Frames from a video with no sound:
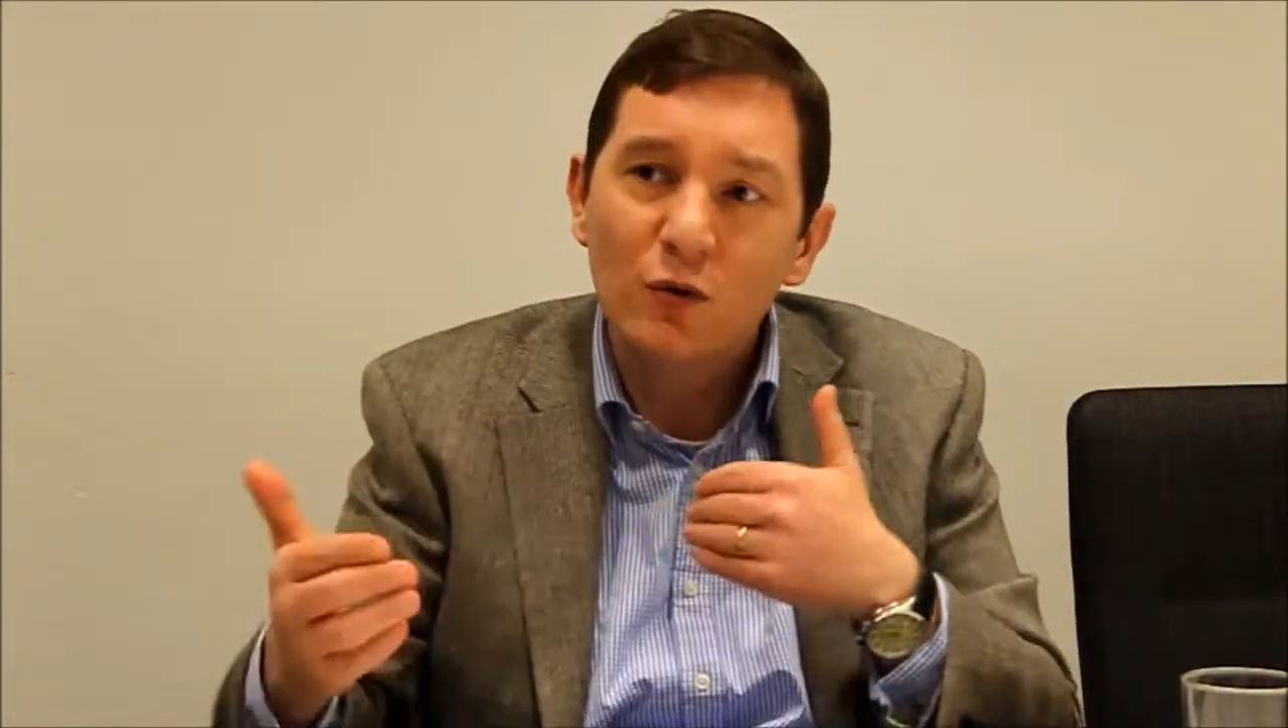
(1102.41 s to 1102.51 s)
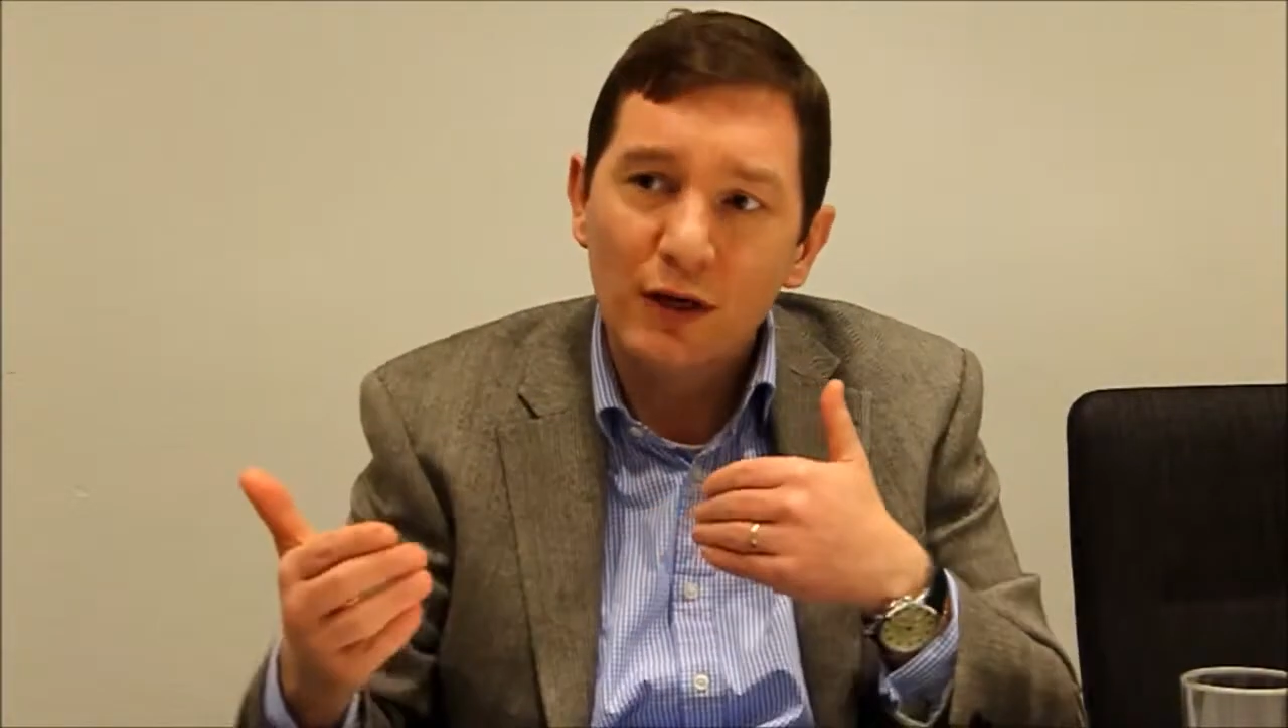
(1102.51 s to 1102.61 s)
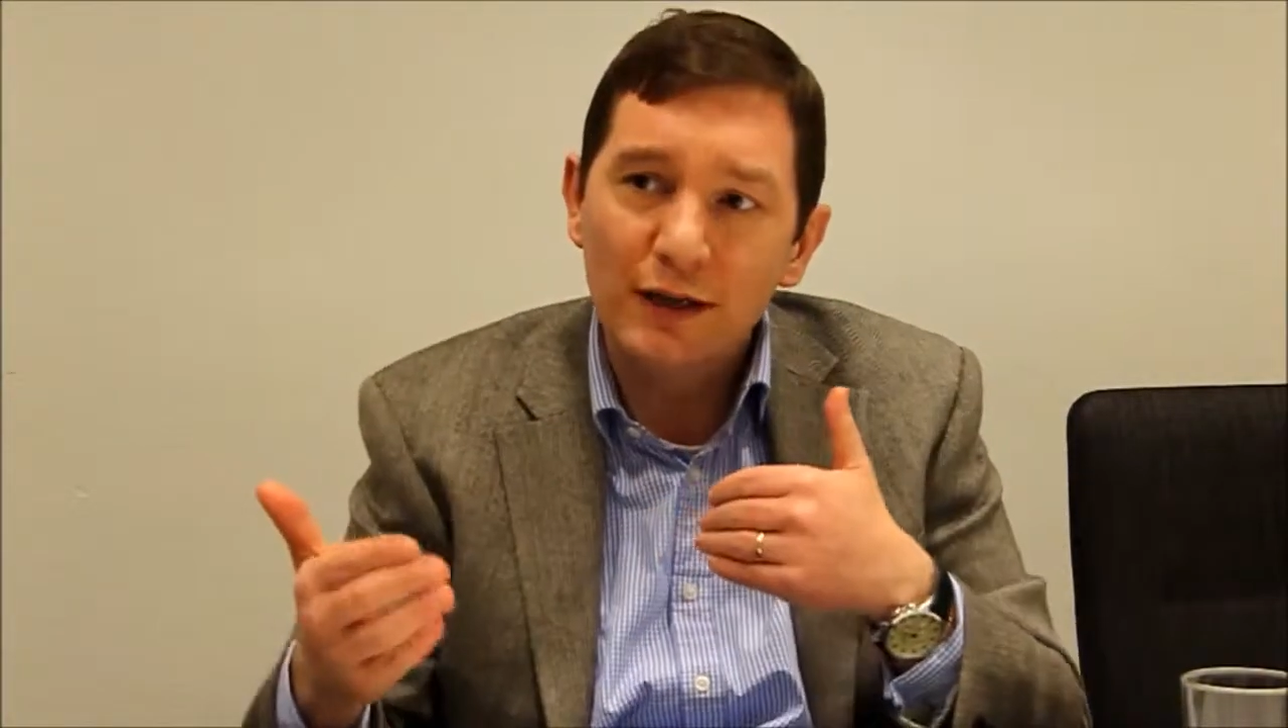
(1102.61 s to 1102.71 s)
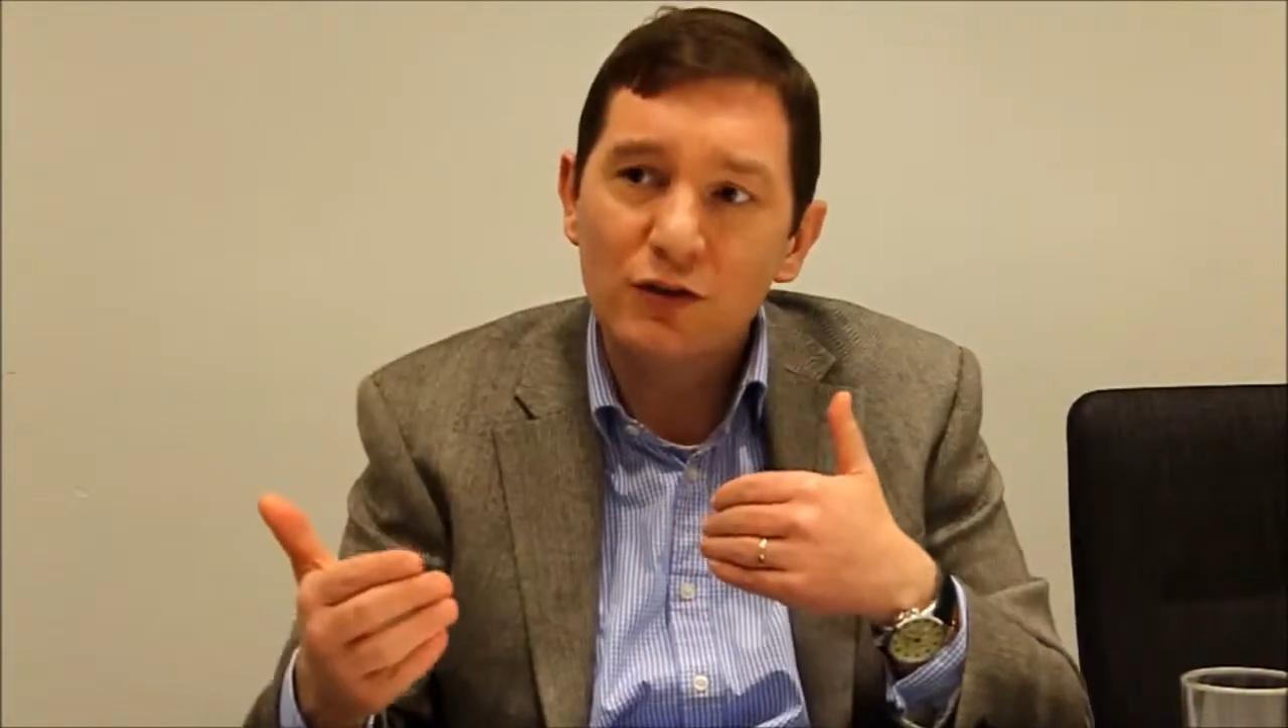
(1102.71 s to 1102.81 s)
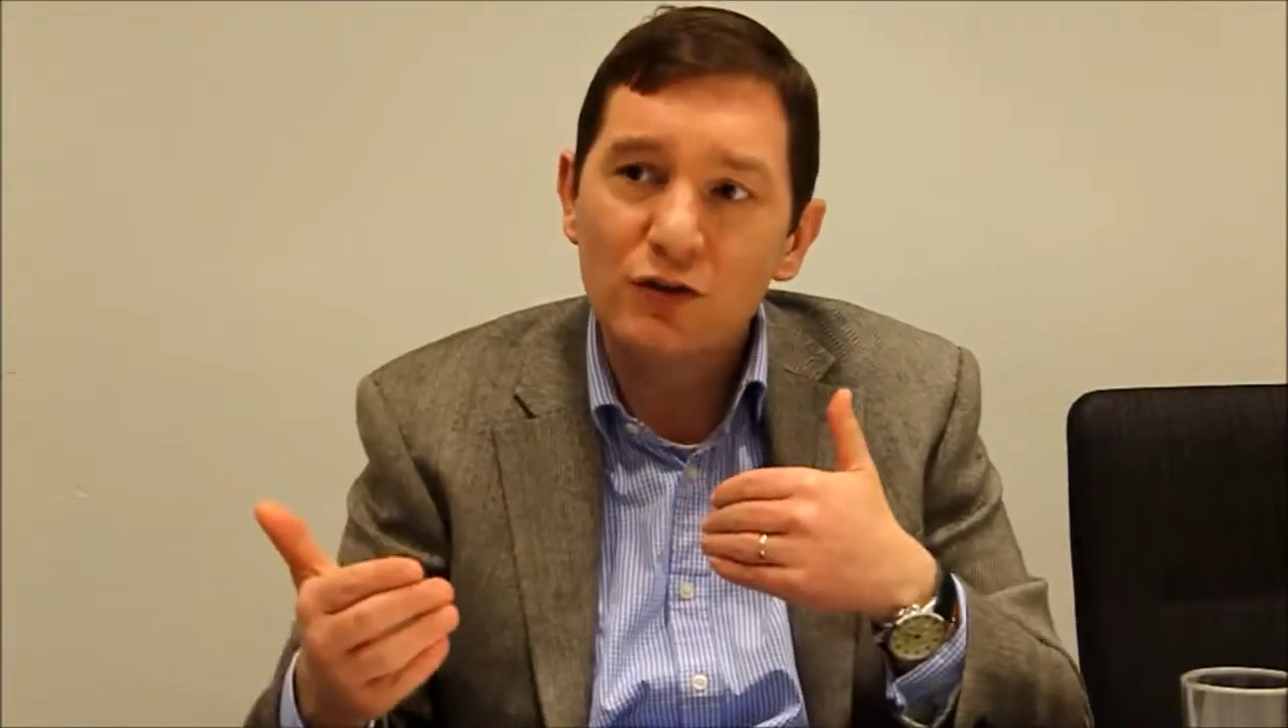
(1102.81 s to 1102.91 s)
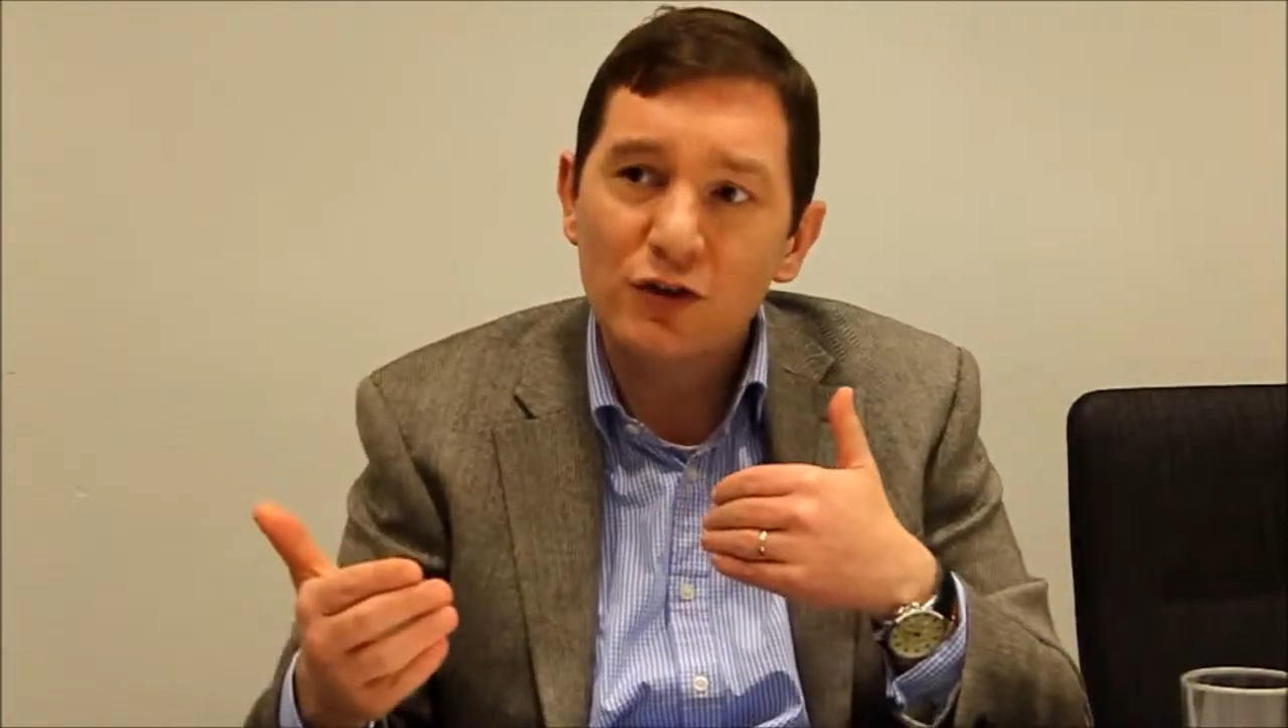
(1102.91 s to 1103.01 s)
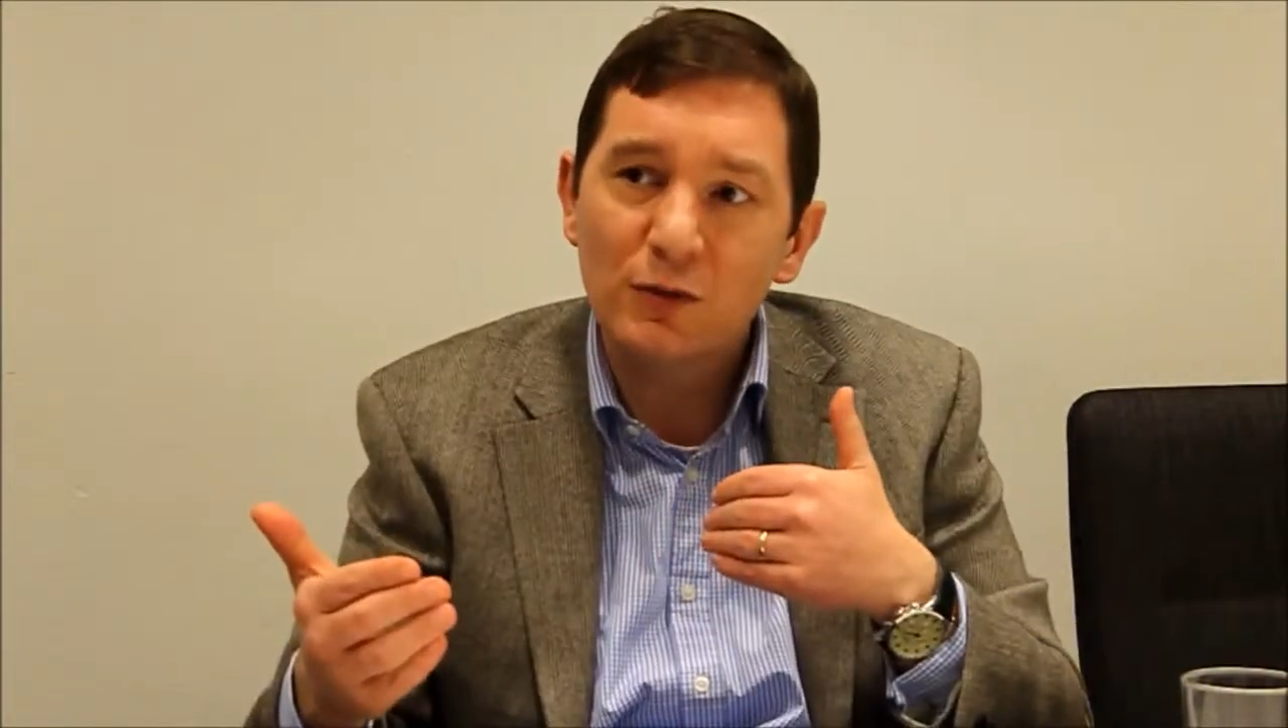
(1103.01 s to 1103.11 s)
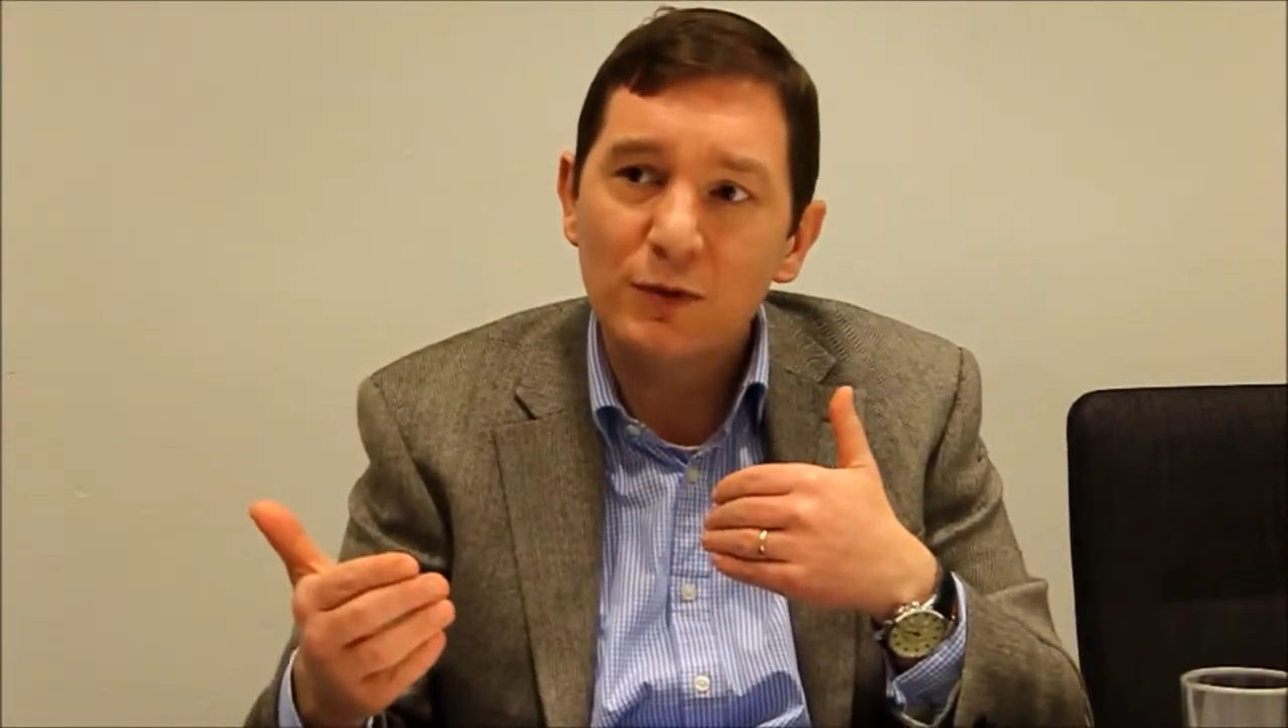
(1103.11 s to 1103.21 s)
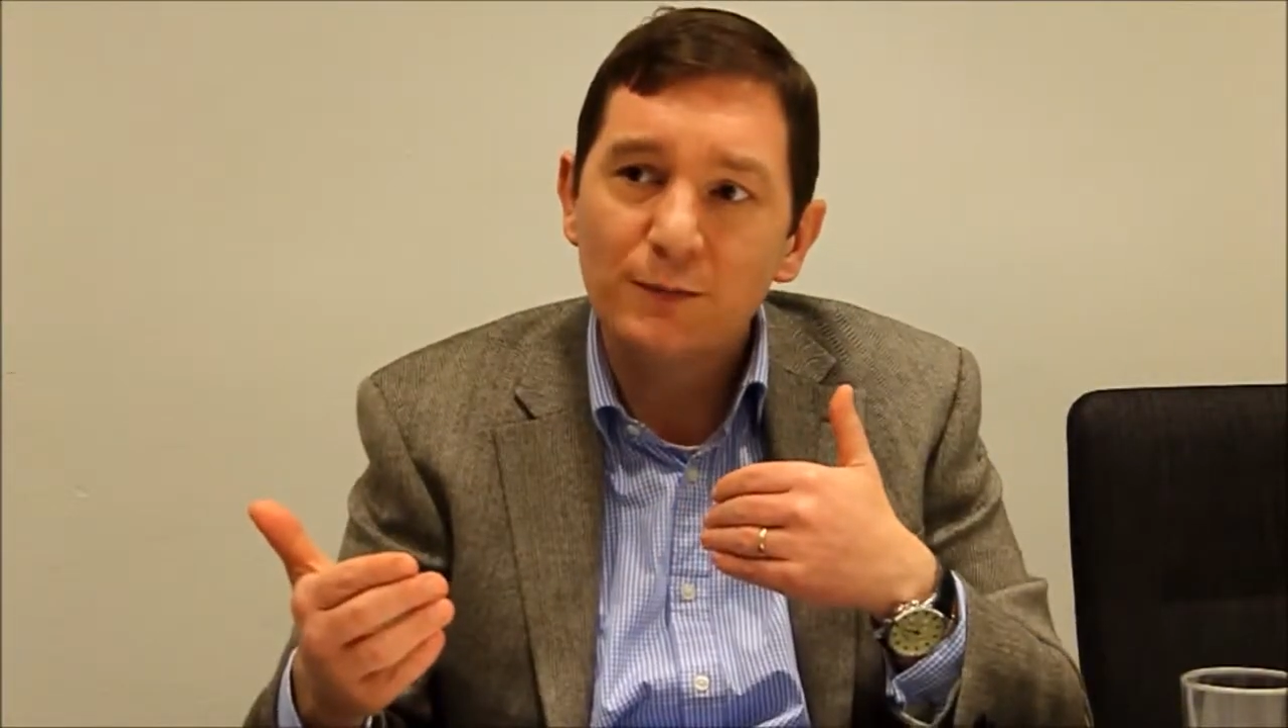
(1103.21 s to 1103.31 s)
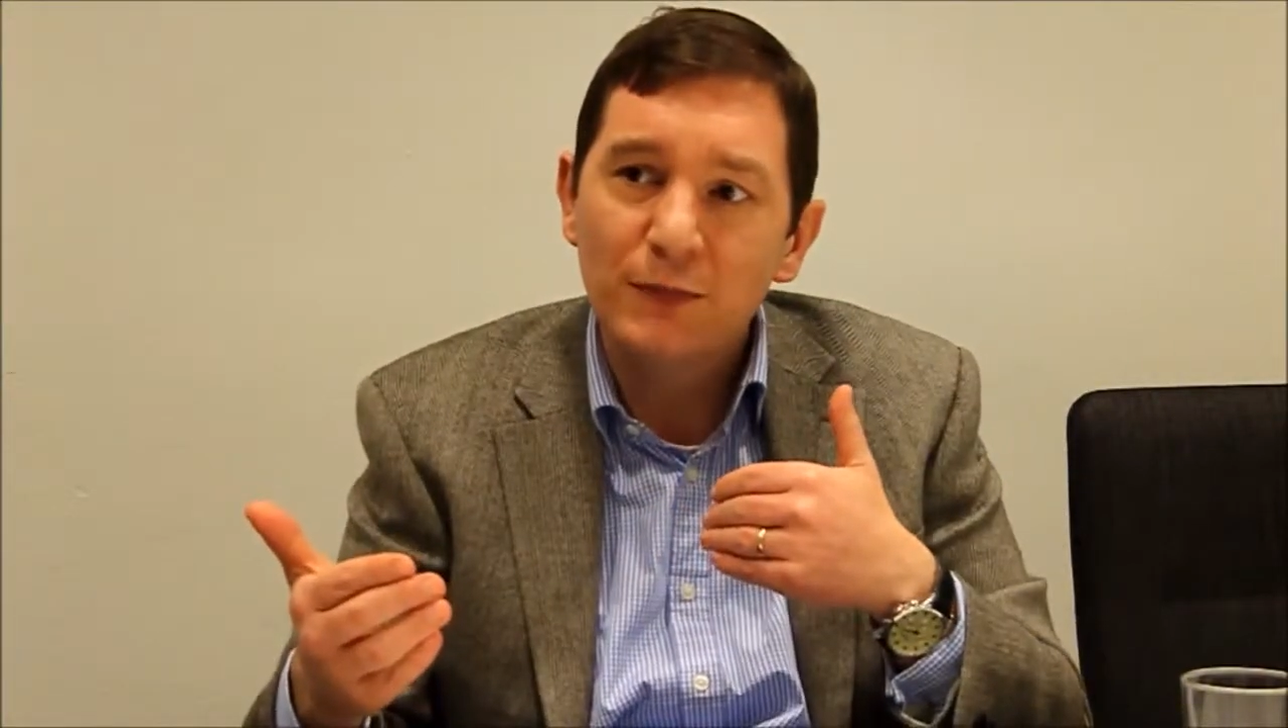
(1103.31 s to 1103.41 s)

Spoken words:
relationship.